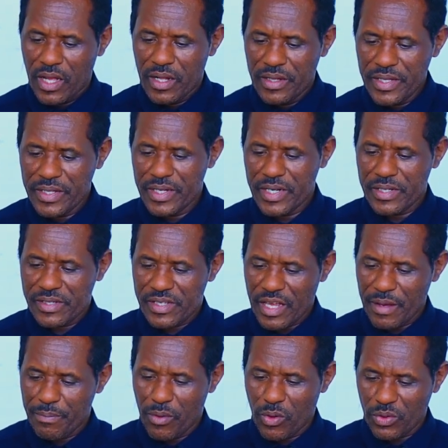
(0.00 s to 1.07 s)
Leaders
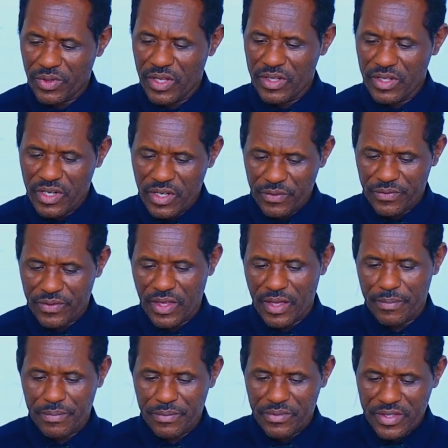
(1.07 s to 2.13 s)
support and lift
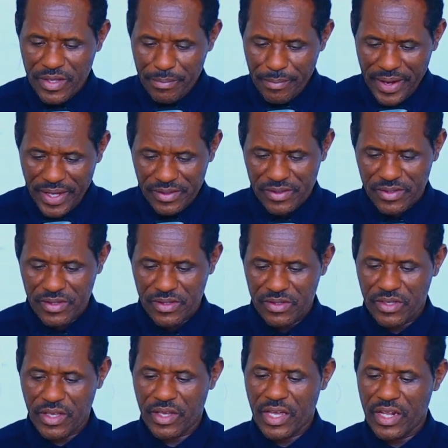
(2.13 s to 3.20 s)
up teammates.
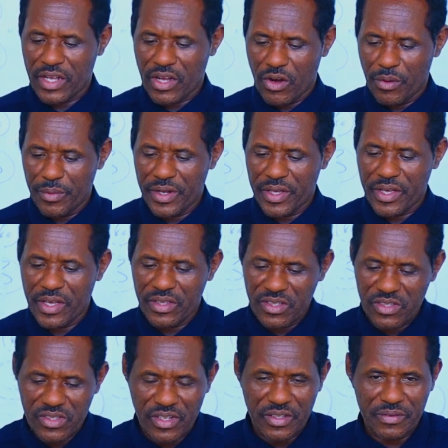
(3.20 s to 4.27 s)
They can communicate
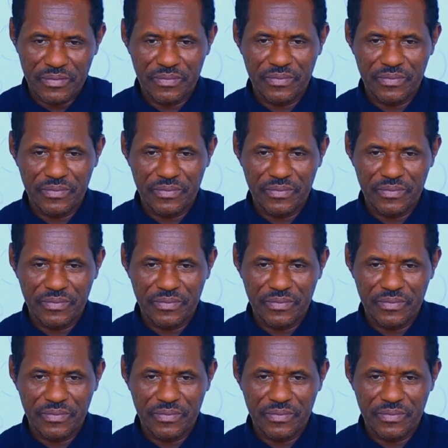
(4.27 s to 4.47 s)
easily.